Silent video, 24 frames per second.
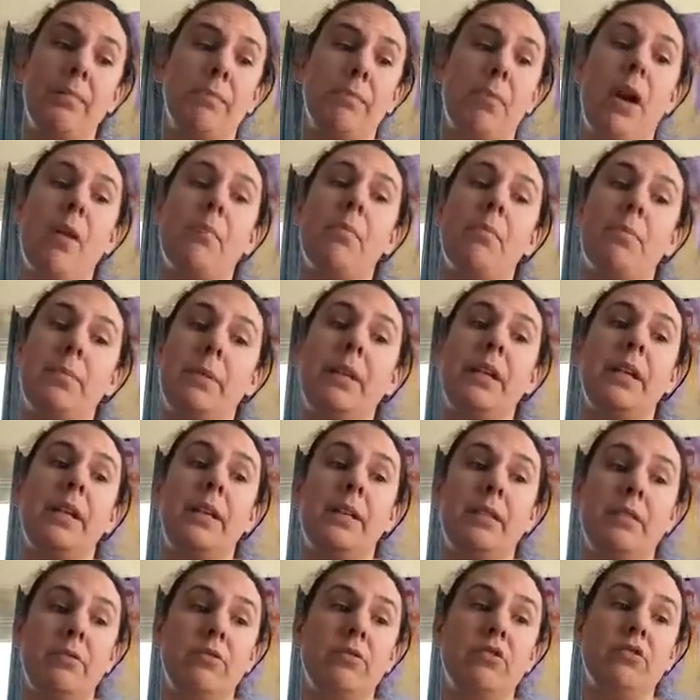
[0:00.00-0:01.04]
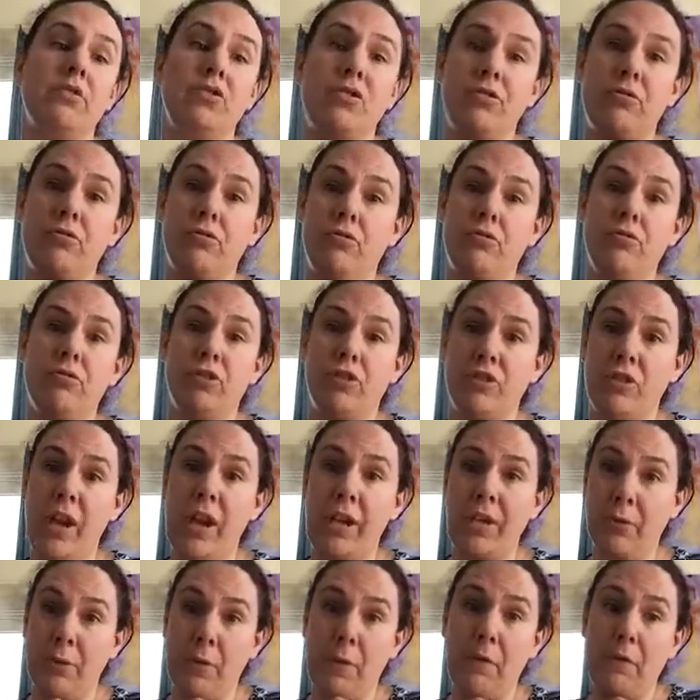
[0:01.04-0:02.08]
probably
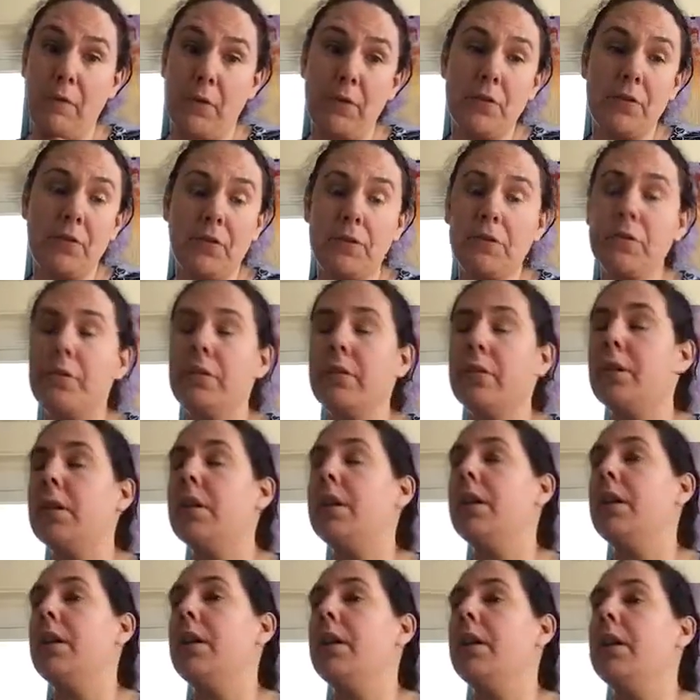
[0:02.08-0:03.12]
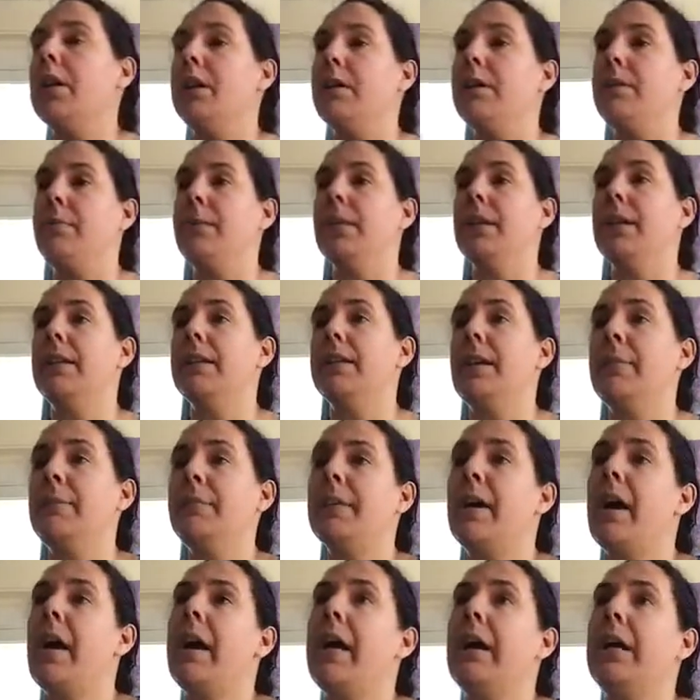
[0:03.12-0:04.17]
January 1st. Because I'm
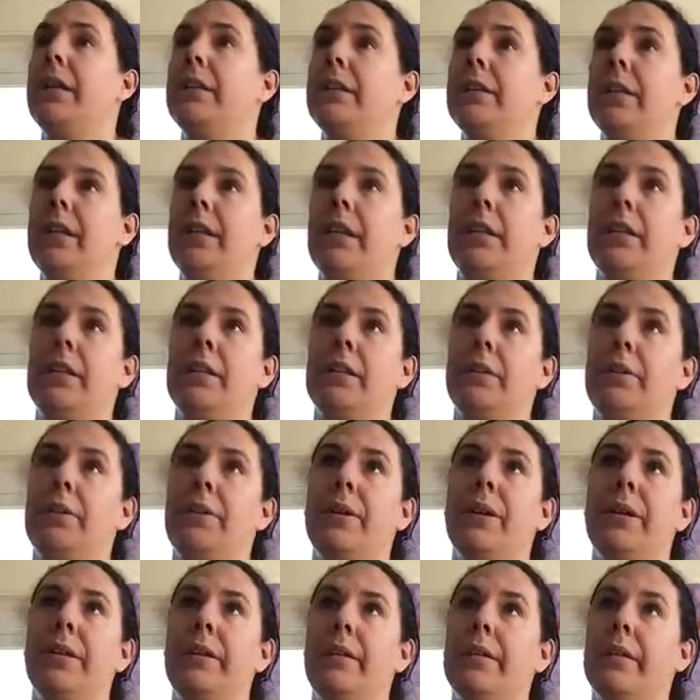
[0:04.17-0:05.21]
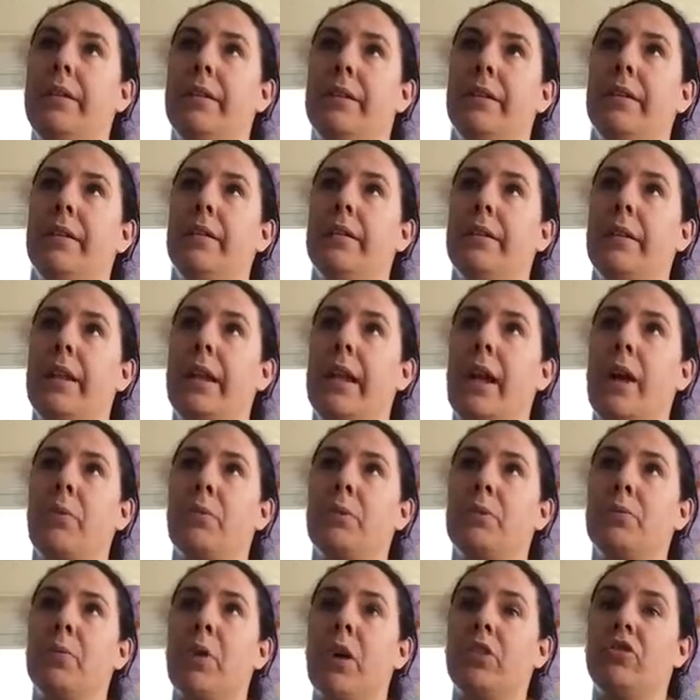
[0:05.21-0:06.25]
dying to get into it. Like, I
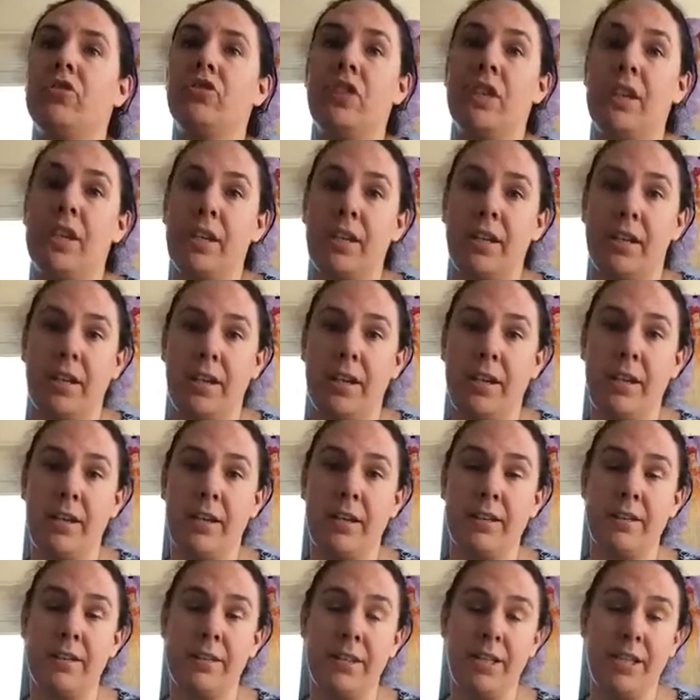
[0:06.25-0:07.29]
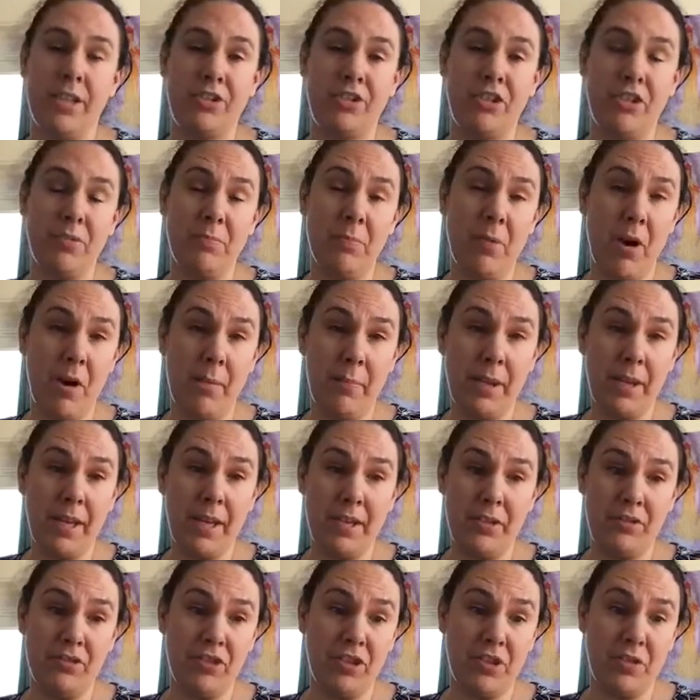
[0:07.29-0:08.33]
was watching Stitchin' Mommy,
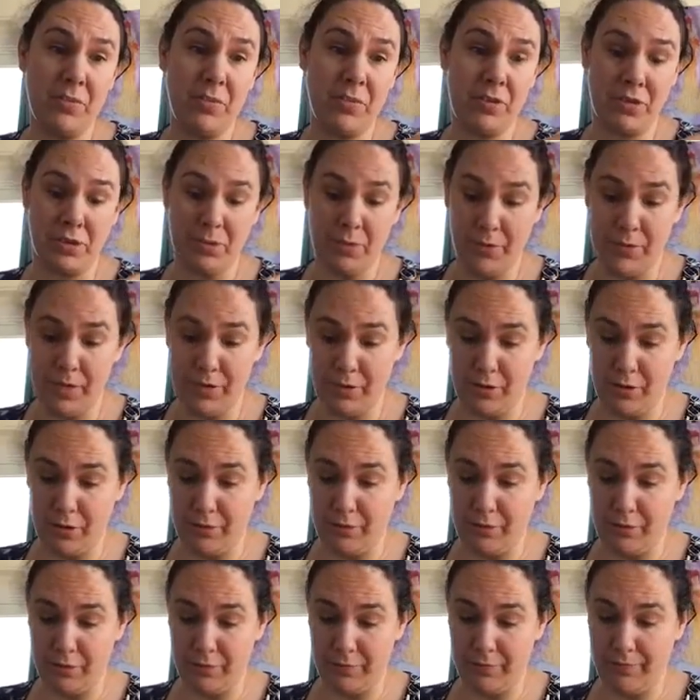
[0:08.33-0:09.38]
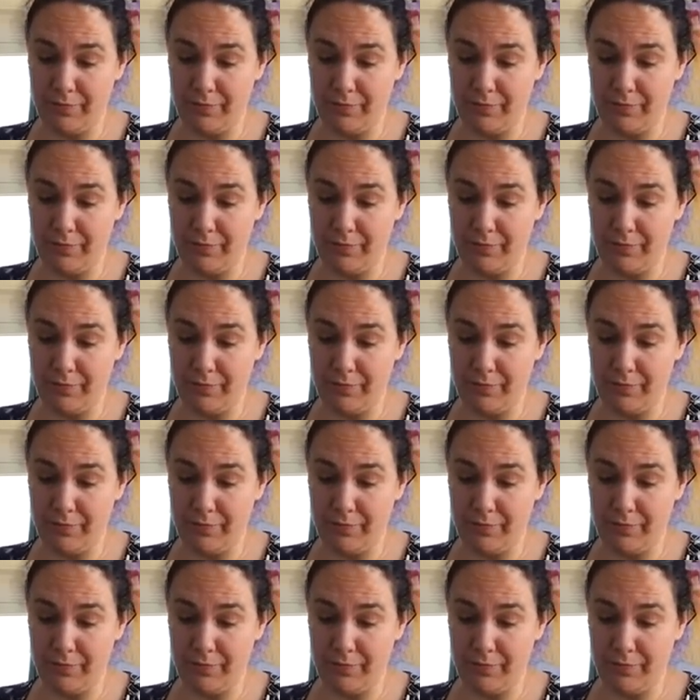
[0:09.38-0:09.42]
and she was doing her